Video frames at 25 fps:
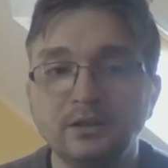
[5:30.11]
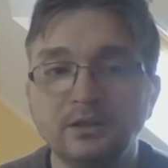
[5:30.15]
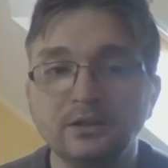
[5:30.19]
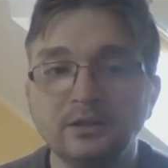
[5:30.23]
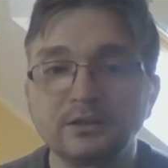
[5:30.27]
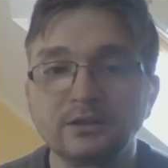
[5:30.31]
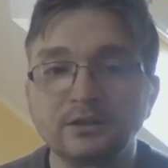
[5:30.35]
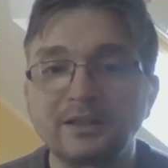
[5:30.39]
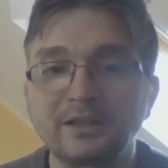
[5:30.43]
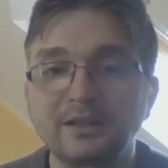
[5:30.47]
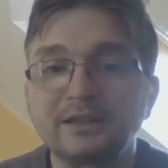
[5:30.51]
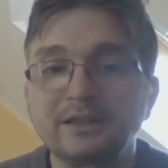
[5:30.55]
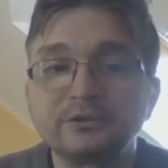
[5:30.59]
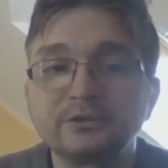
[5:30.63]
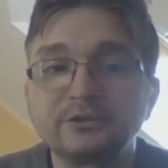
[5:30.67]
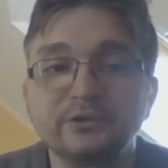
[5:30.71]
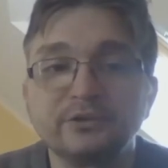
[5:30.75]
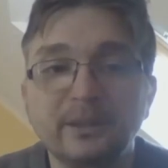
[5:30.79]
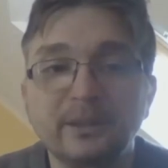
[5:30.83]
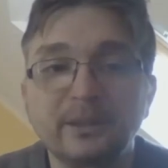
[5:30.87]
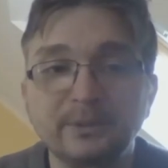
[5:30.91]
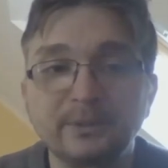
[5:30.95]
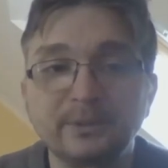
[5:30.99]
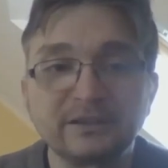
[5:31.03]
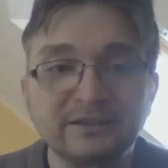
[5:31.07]
Cartoon
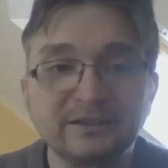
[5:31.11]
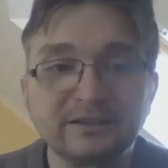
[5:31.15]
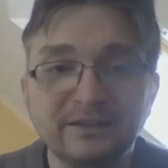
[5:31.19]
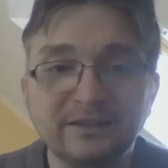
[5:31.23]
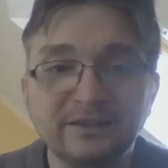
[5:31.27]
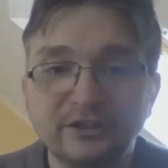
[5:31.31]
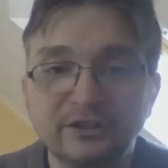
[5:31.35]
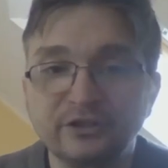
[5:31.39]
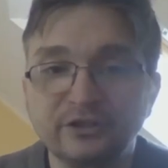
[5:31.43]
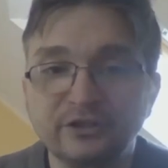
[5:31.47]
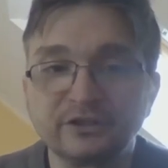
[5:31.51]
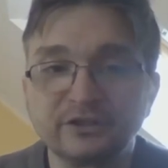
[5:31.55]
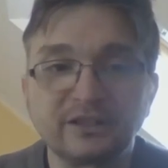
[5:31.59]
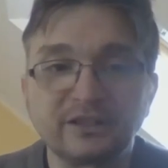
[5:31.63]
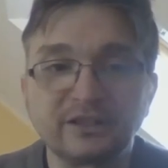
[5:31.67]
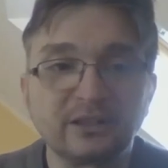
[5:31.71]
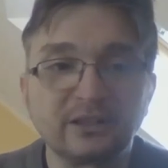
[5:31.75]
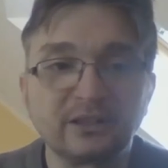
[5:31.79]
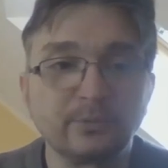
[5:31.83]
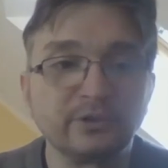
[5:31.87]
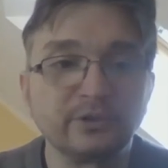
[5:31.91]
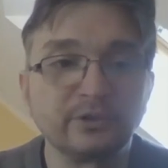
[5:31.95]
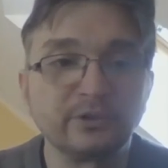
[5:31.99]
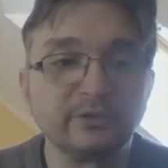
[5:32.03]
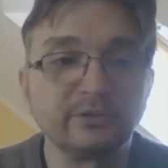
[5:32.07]
representations are
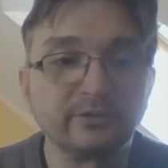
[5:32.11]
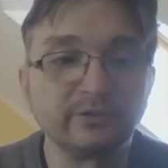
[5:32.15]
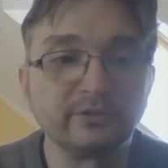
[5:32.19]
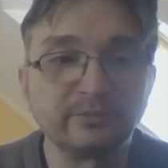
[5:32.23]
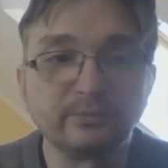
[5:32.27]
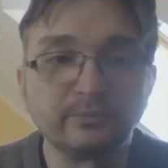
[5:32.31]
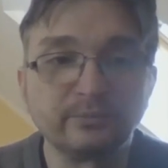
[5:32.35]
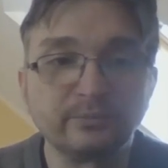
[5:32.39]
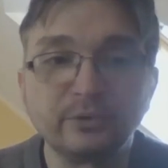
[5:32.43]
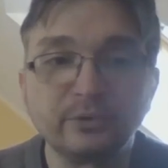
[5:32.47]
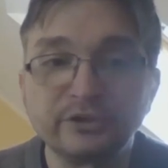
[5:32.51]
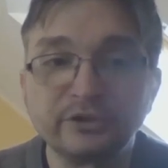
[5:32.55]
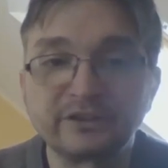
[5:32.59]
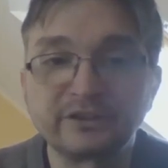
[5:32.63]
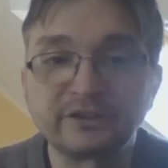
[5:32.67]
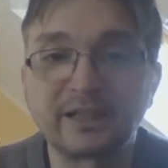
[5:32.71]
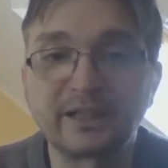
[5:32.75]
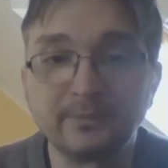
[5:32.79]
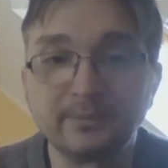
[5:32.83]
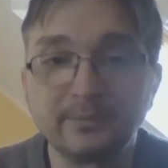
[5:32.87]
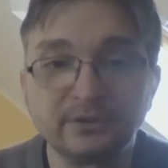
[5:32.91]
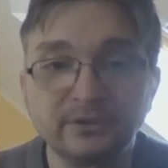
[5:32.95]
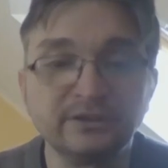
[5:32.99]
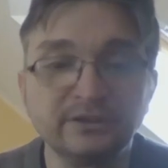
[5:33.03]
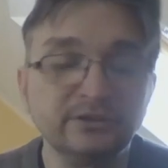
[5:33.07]
among the most
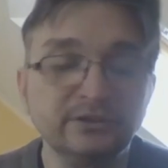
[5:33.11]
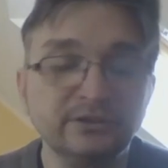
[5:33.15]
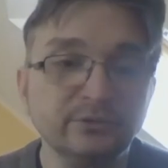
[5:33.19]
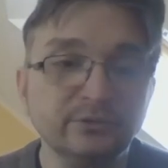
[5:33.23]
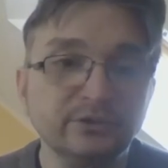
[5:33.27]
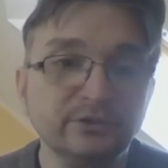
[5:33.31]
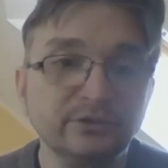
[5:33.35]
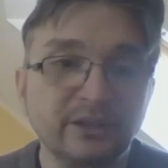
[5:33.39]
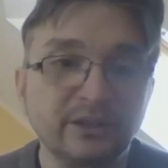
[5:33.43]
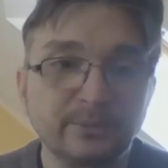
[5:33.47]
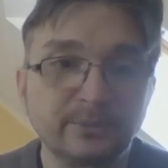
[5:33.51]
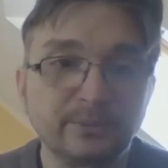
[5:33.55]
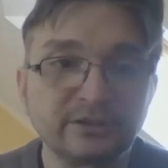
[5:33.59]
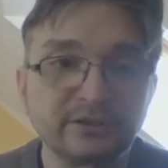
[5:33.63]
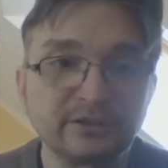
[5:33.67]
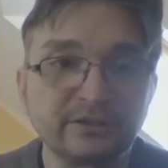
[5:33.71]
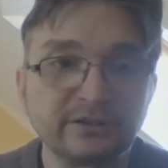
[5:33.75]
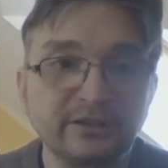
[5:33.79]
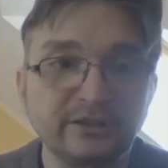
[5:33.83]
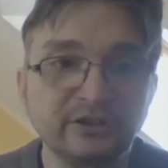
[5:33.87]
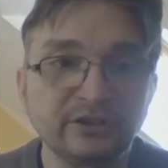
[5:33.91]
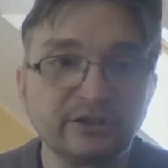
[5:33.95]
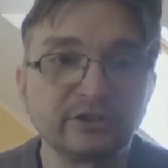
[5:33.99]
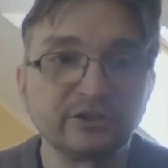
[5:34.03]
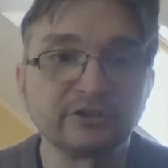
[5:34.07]
commonly used
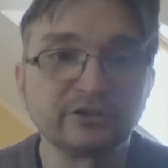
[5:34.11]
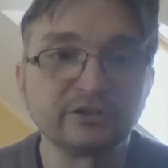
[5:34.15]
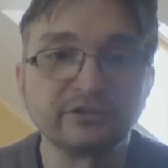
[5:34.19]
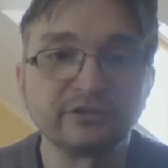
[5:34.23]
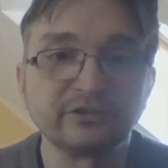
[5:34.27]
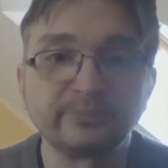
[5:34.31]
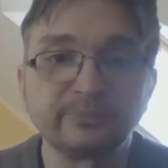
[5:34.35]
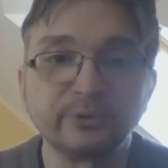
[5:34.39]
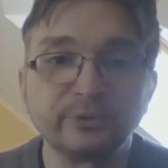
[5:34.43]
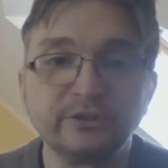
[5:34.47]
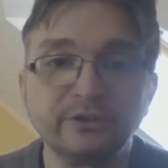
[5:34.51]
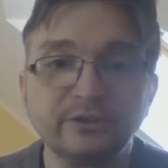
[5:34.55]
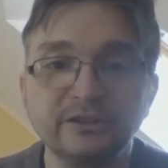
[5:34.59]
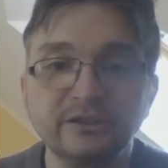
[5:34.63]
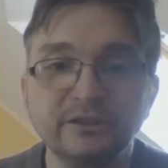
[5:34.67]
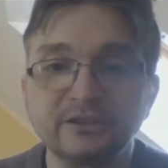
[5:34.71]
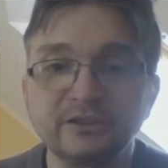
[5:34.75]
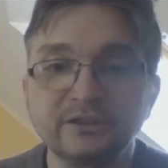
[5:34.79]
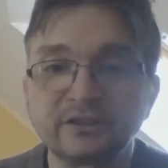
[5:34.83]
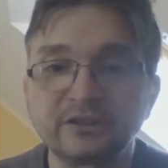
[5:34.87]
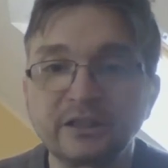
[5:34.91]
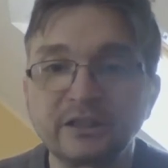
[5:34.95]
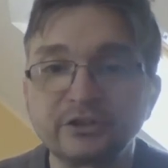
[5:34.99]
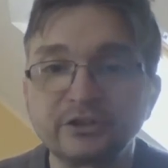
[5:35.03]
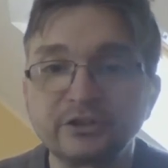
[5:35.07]
representations of protein
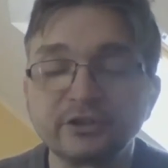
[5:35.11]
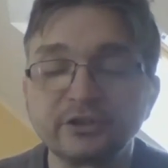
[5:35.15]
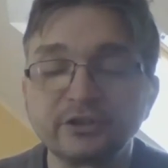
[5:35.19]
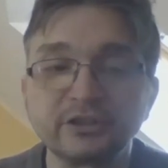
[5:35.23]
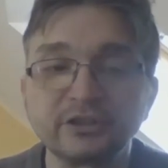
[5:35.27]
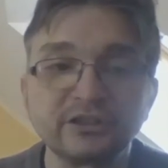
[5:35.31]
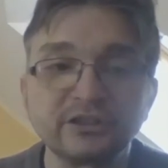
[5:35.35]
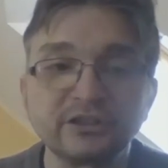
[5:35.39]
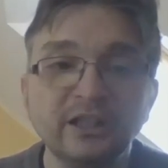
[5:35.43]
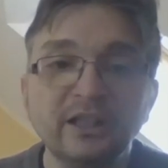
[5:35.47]
structures.